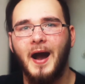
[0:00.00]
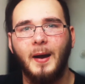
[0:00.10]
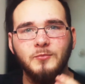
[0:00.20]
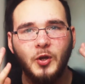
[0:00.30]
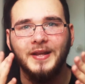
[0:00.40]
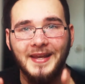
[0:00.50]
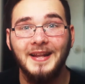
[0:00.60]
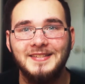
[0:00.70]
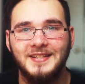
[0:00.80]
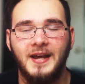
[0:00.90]
I'm not
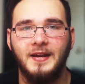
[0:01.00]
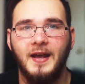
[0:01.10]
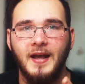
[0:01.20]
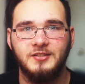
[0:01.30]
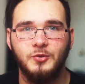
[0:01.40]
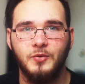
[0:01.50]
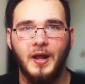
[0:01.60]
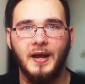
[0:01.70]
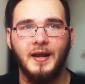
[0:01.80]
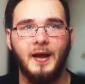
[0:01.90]
against that at all.
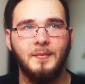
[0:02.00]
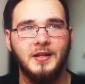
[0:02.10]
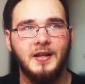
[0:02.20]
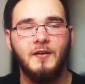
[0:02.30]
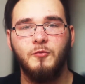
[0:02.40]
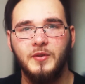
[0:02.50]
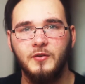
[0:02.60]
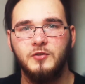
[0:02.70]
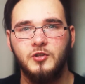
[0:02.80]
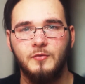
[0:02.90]
I'm in love with
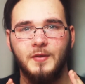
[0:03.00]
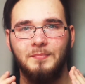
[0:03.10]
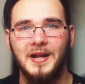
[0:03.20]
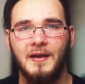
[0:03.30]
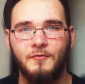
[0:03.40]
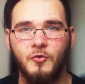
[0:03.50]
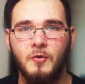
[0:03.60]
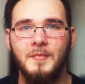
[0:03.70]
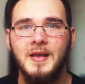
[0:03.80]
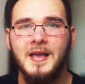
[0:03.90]
YouTube, the
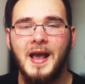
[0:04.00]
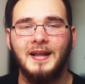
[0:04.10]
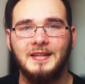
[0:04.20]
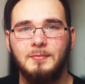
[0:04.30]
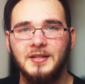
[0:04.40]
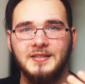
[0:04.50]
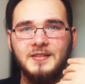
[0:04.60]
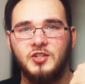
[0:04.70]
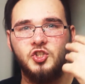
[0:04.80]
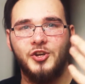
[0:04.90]
platform, and the ability
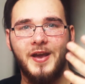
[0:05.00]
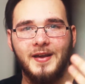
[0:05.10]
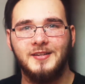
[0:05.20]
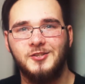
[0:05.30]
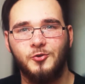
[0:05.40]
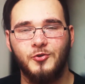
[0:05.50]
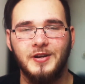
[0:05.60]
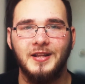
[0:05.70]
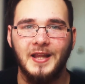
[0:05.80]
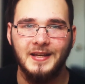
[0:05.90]
to share a
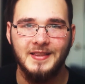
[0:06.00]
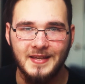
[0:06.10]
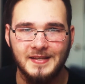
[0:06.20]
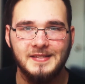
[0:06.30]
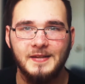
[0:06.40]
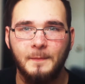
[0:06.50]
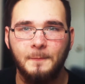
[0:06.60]
story like this.